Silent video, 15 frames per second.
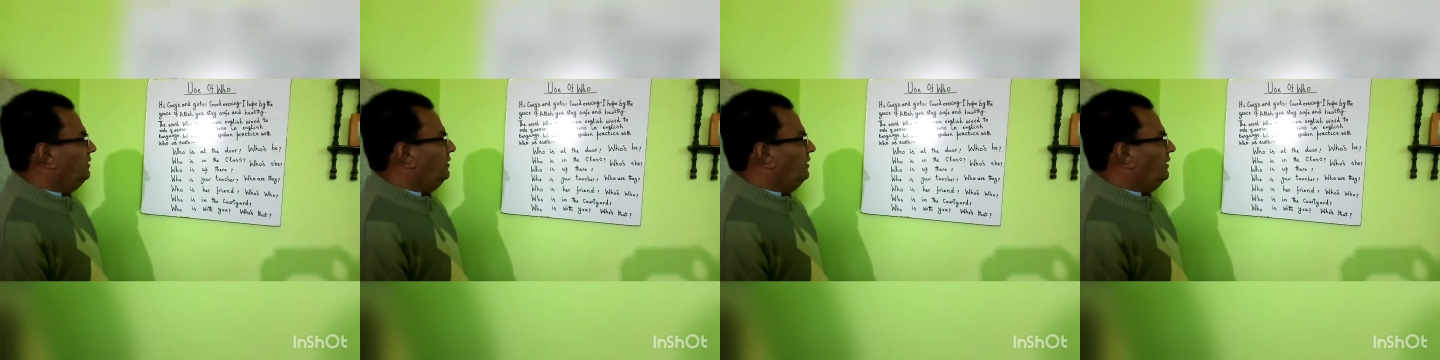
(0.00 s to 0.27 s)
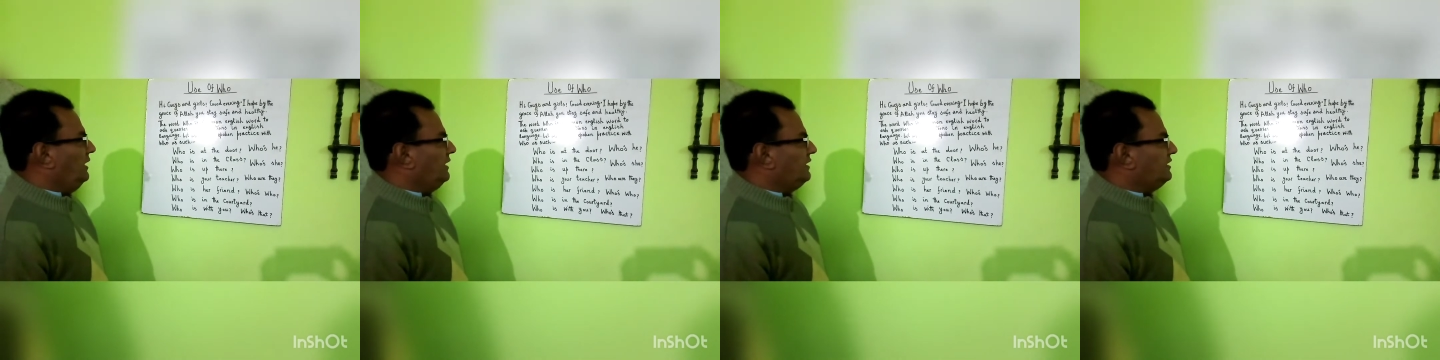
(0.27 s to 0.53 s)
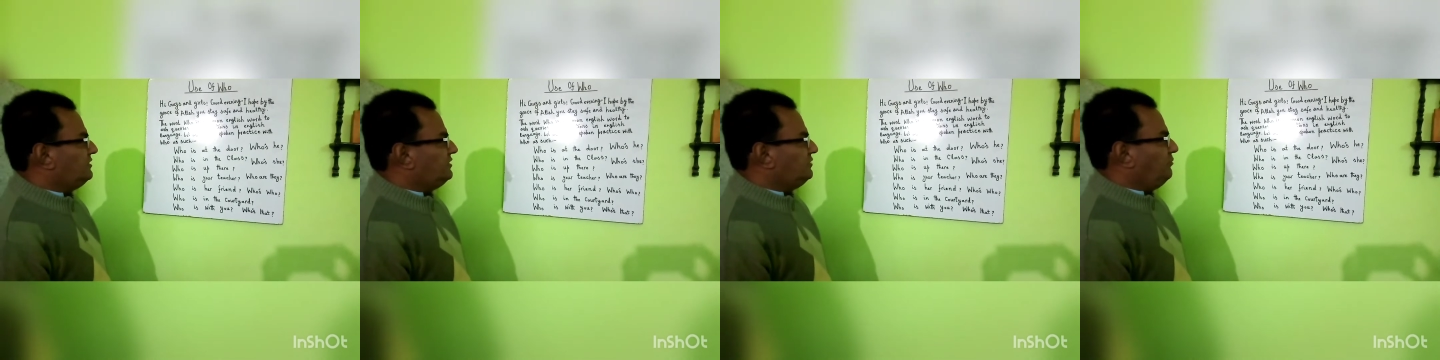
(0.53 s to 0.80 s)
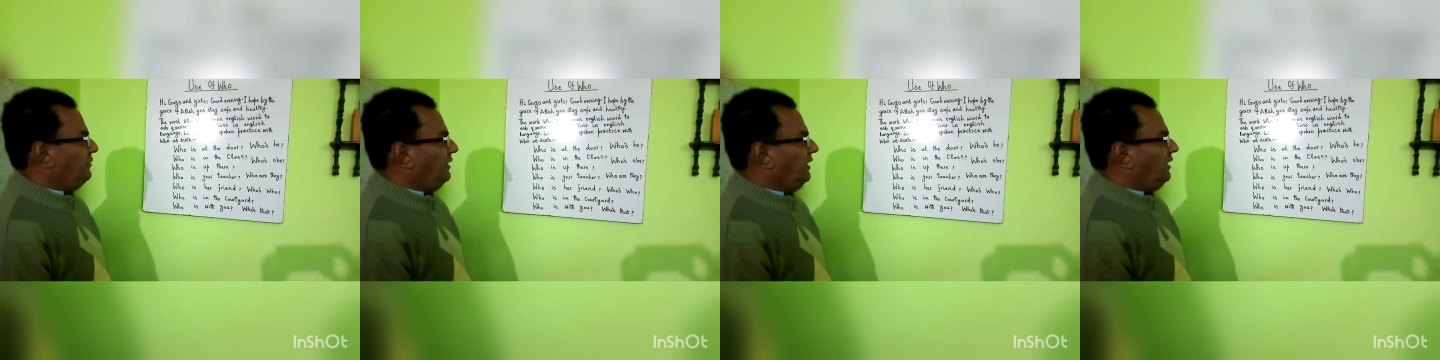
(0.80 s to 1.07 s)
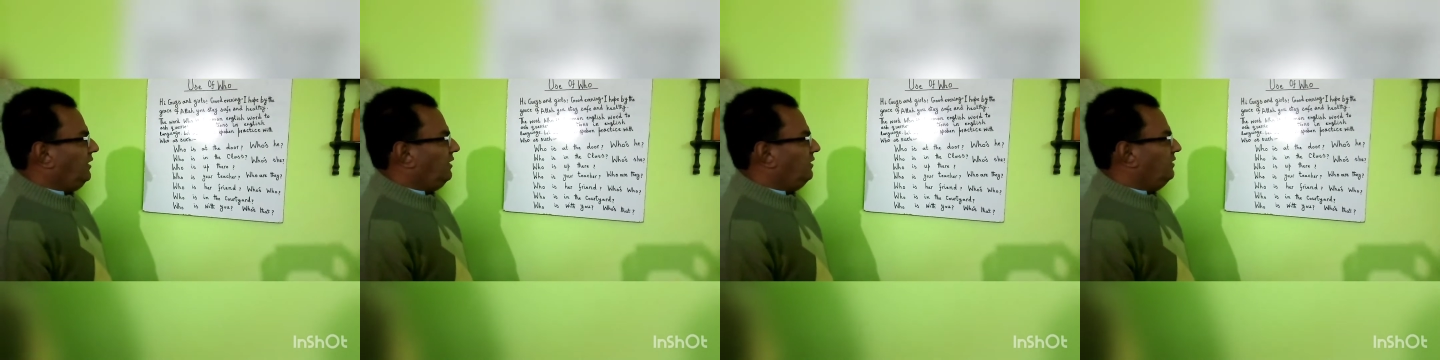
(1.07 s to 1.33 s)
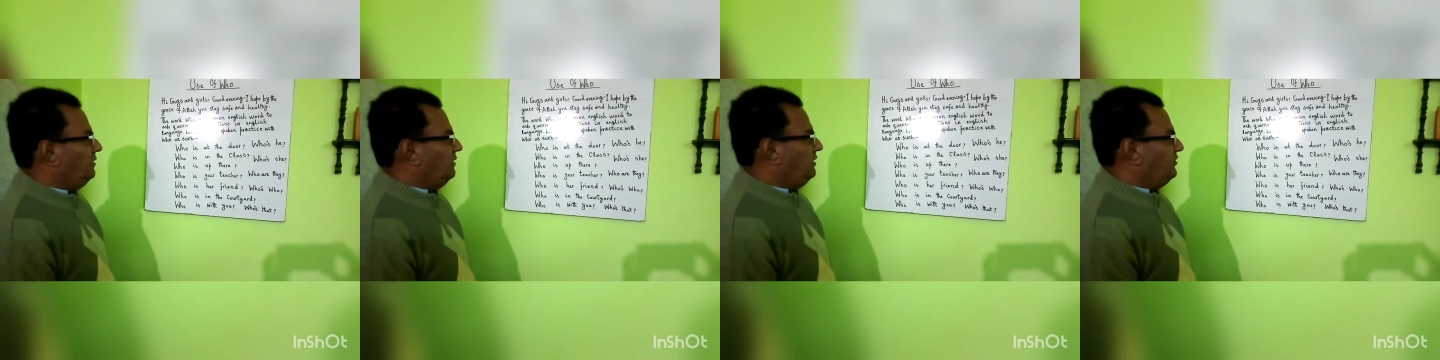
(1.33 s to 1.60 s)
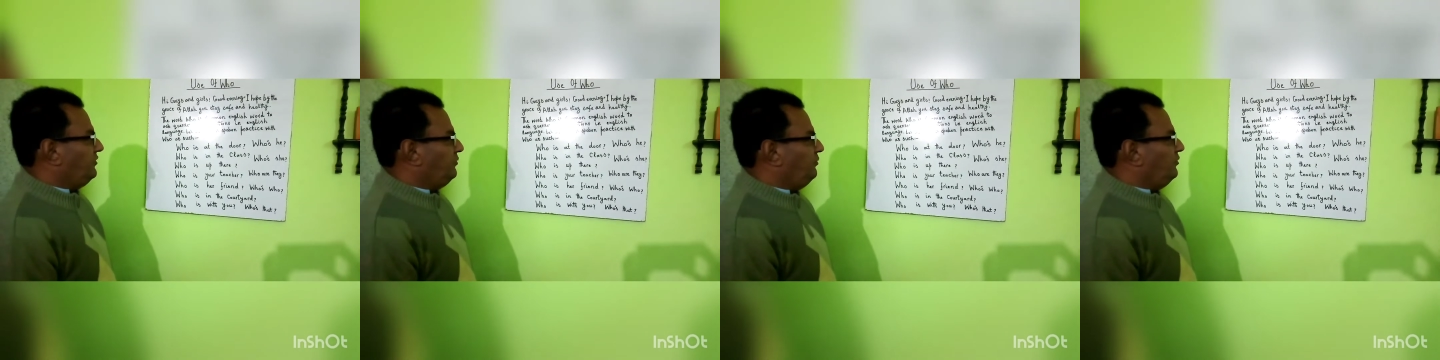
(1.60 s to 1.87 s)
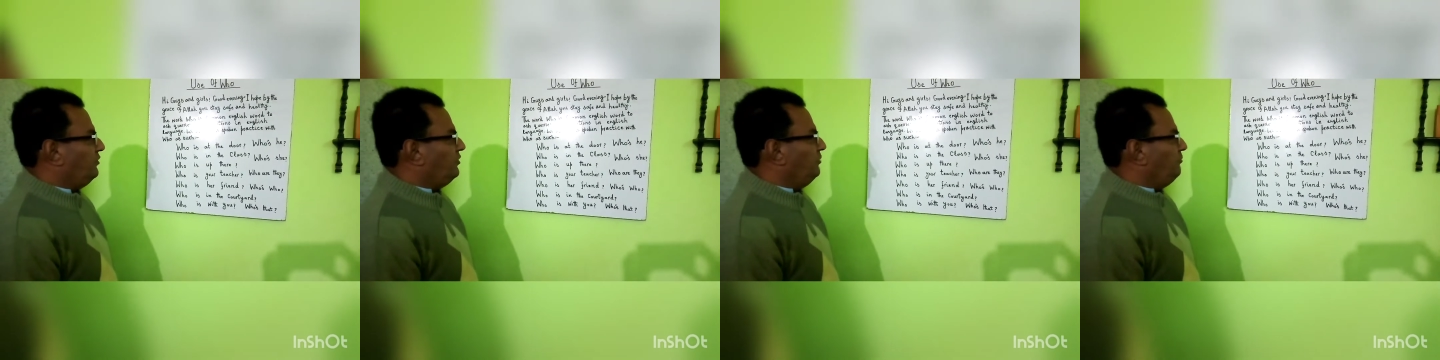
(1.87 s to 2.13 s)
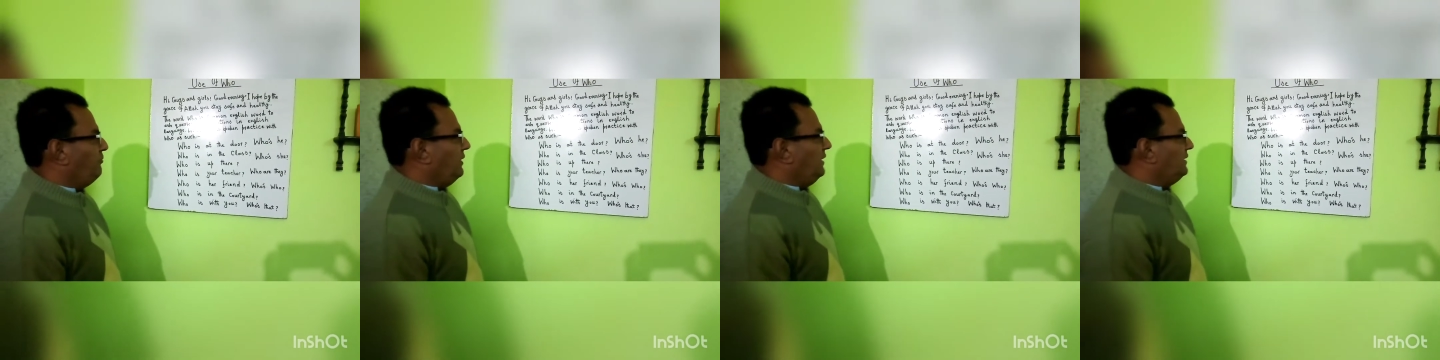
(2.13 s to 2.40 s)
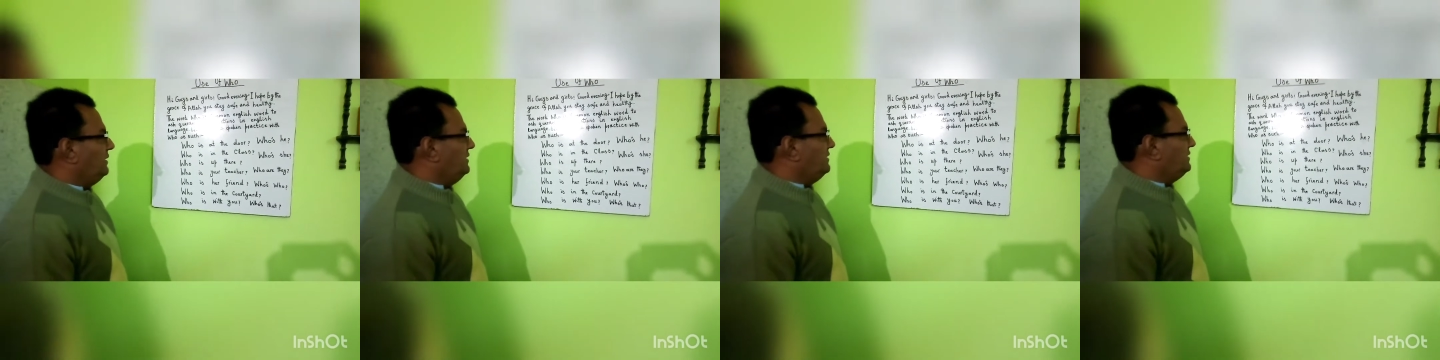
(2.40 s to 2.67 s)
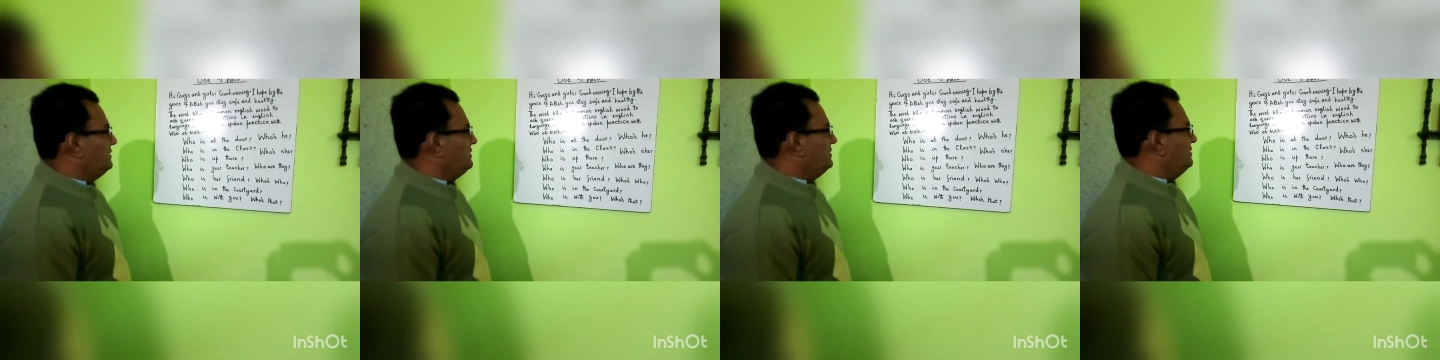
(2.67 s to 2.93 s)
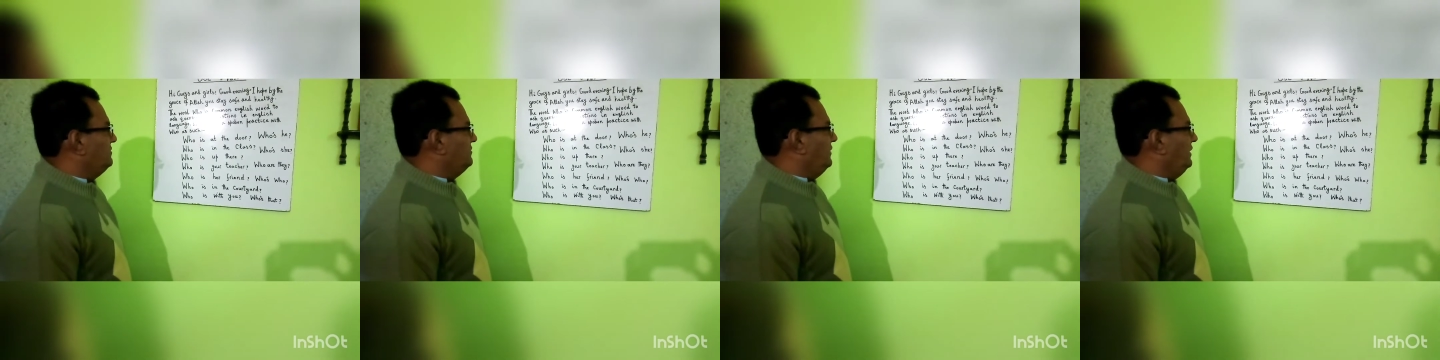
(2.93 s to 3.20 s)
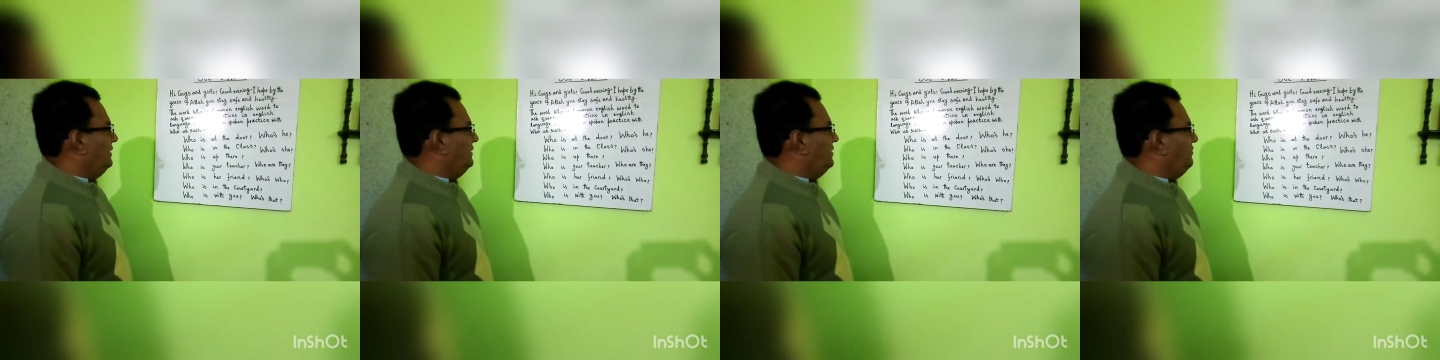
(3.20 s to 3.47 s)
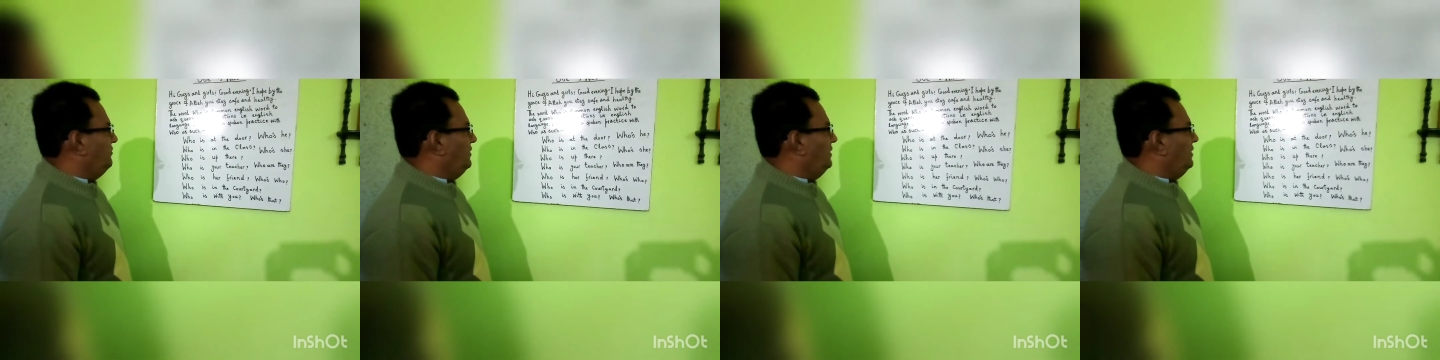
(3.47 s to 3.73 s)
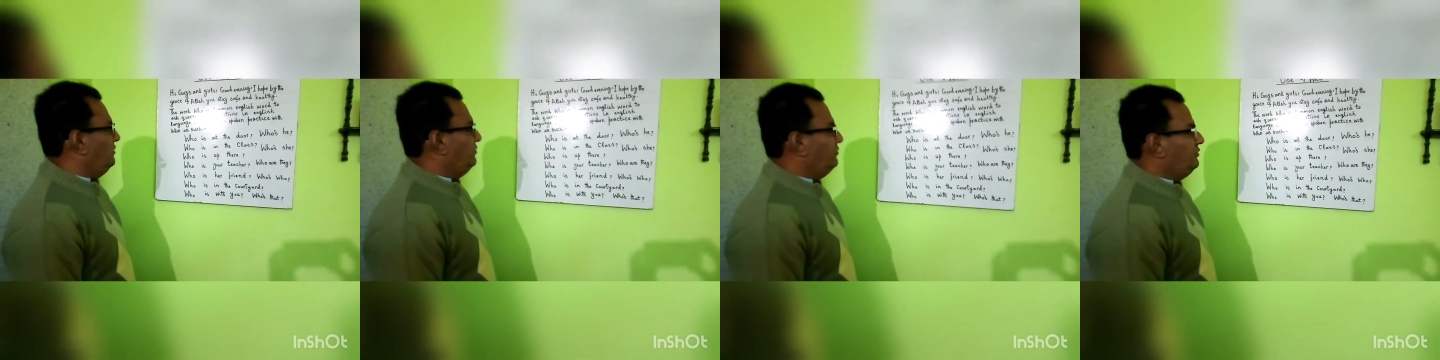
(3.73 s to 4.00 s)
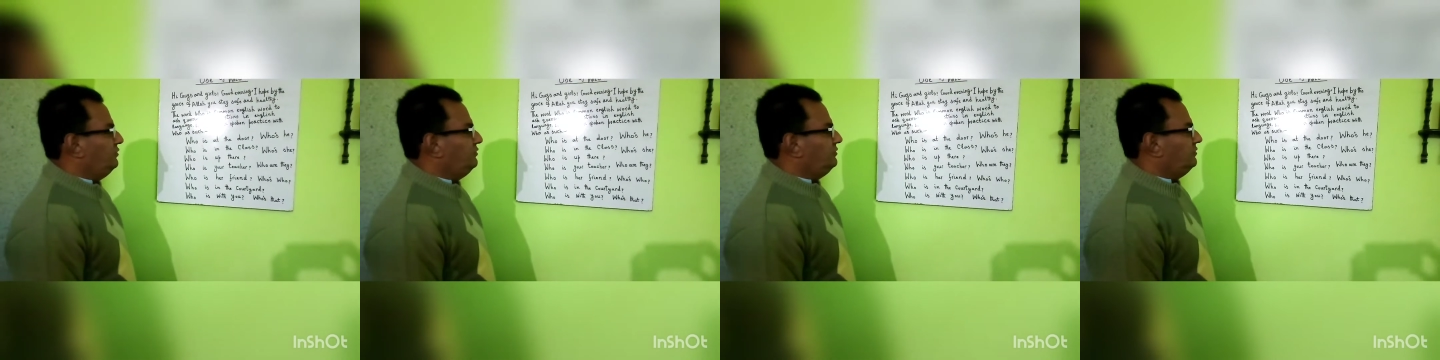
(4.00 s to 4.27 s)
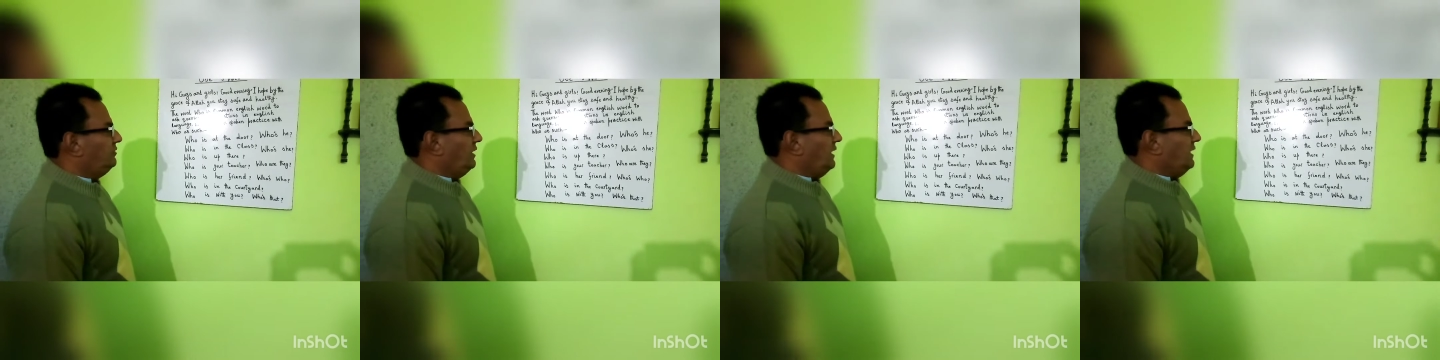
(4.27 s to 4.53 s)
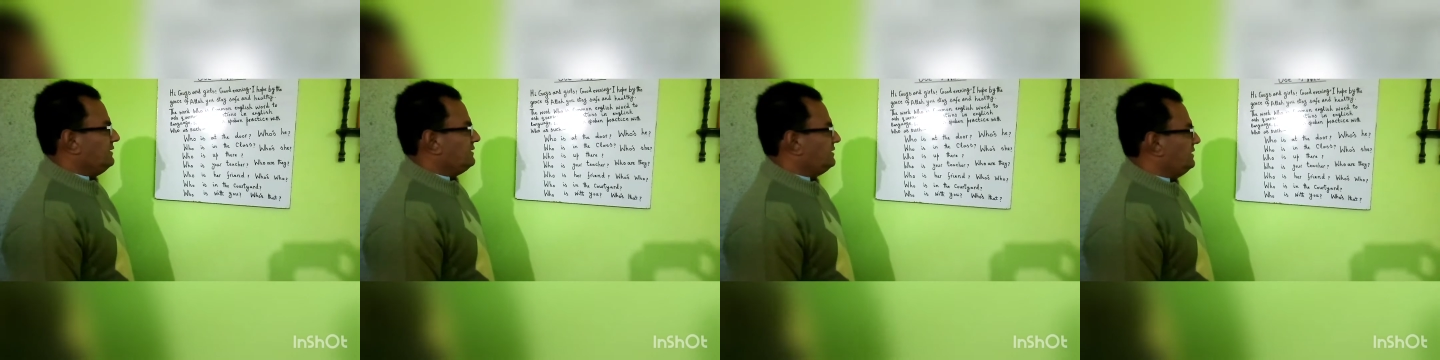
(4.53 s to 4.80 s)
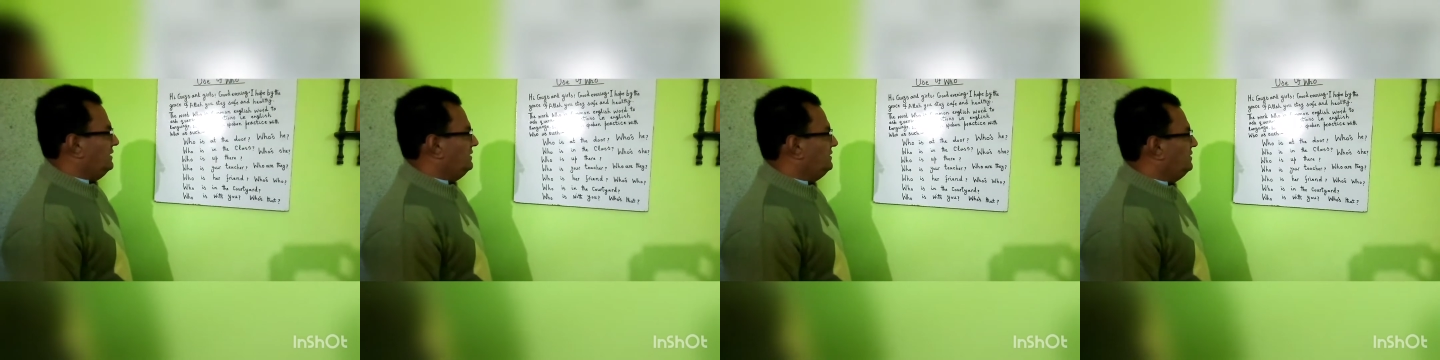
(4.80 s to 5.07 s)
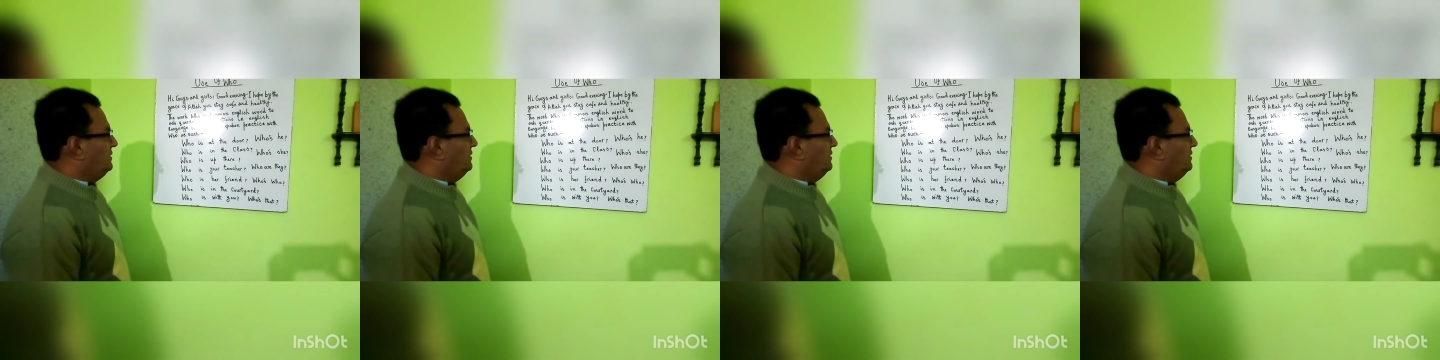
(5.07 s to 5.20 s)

Let us make a spoken practice with the word who as such.